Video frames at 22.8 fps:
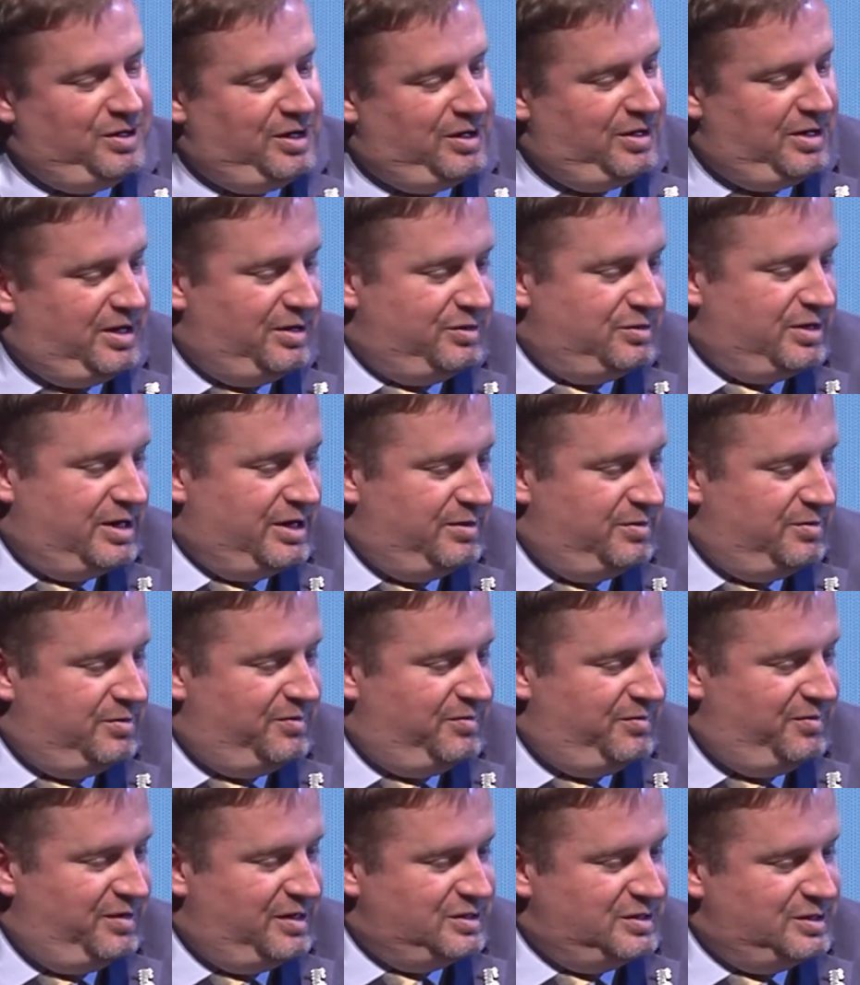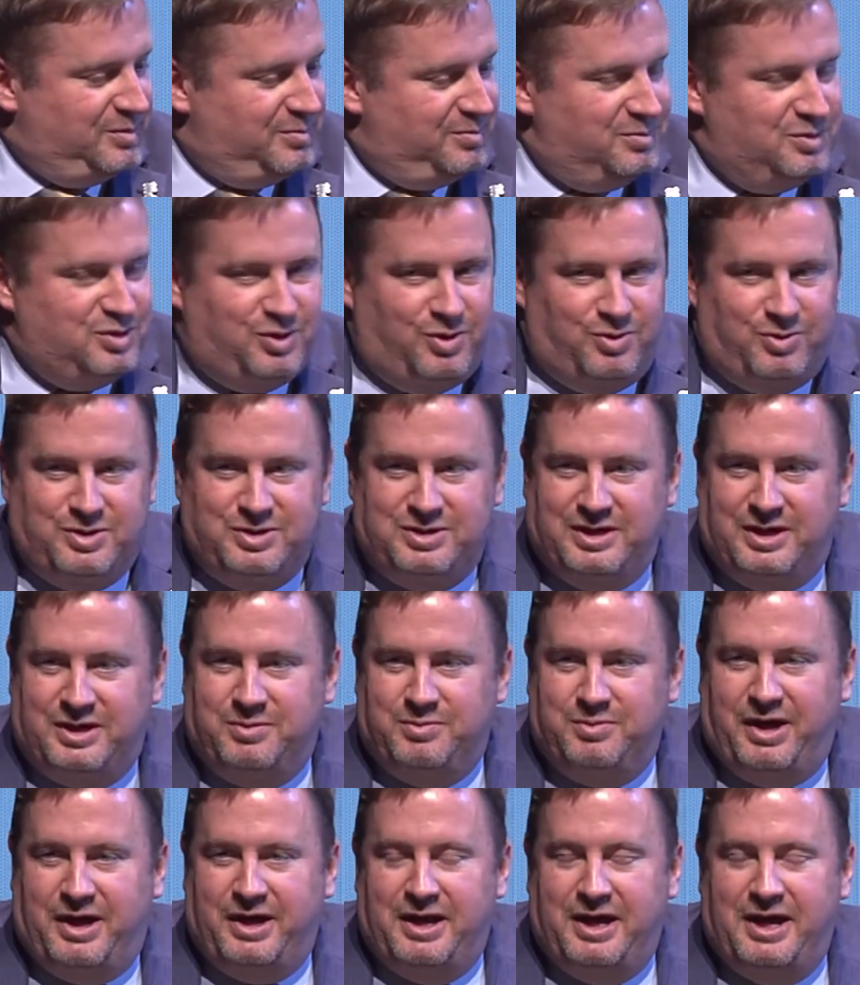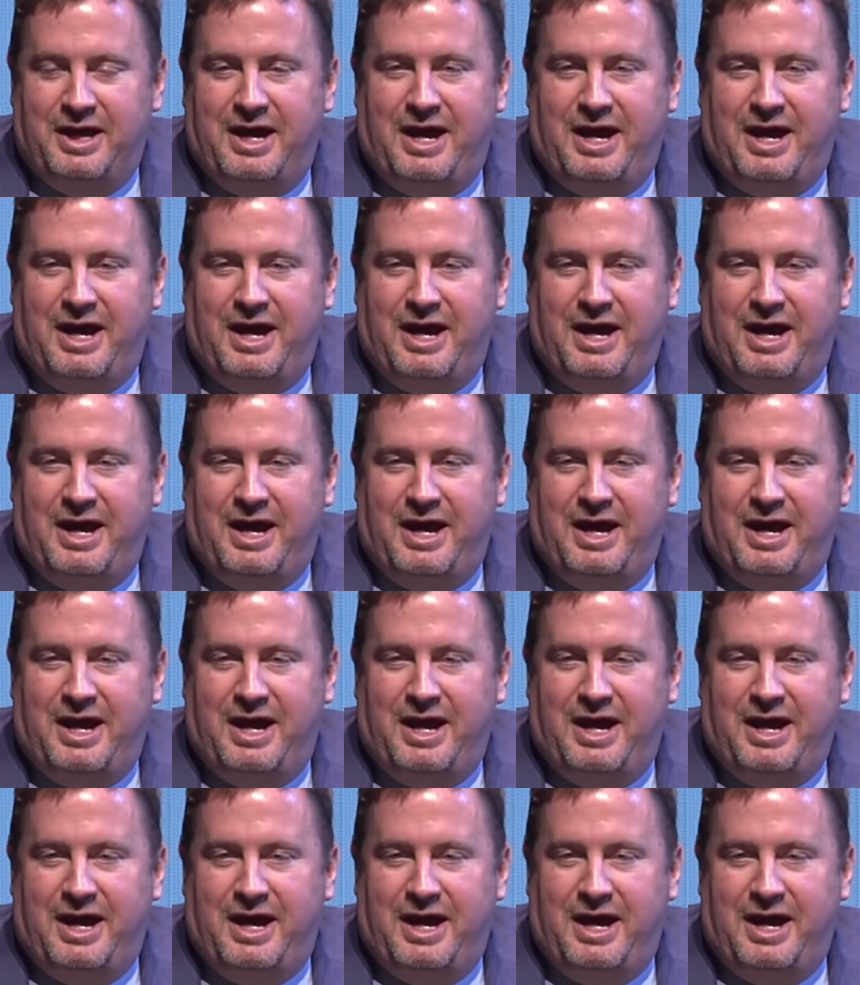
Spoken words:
I'll try to fit some jokes in, but